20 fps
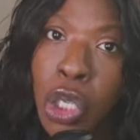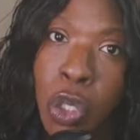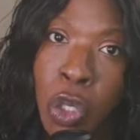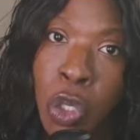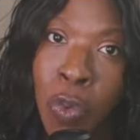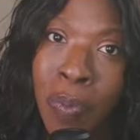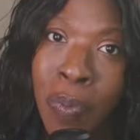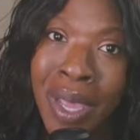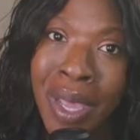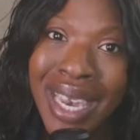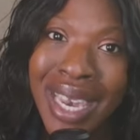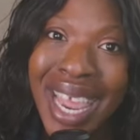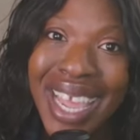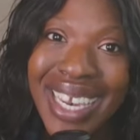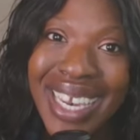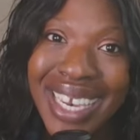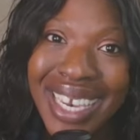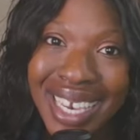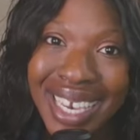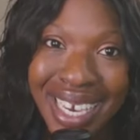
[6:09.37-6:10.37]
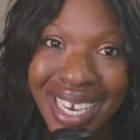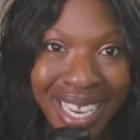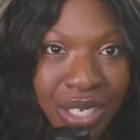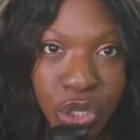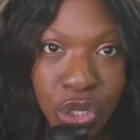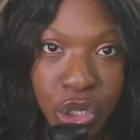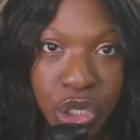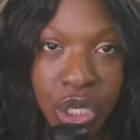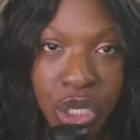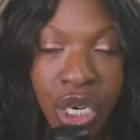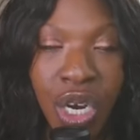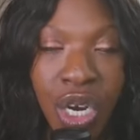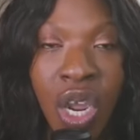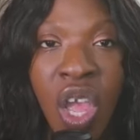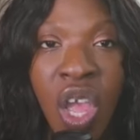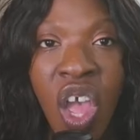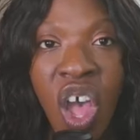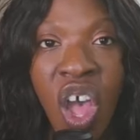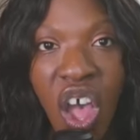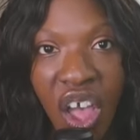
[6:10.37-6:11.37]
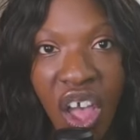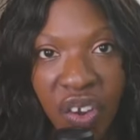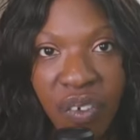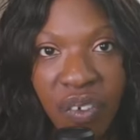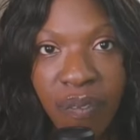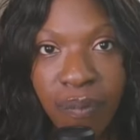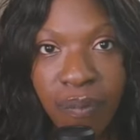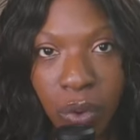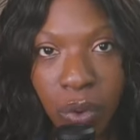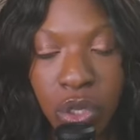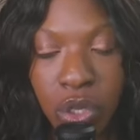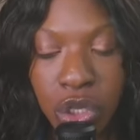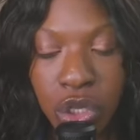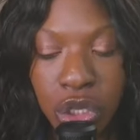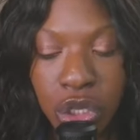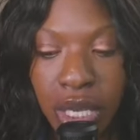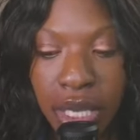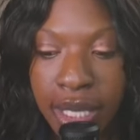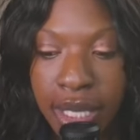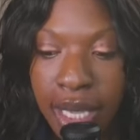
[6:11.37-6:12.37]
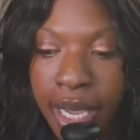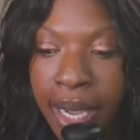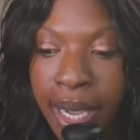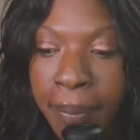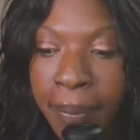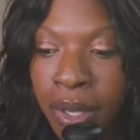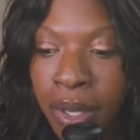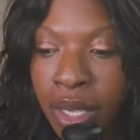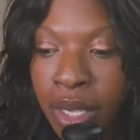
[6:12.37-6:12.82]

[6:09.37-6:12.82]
human nature. On unfortunately.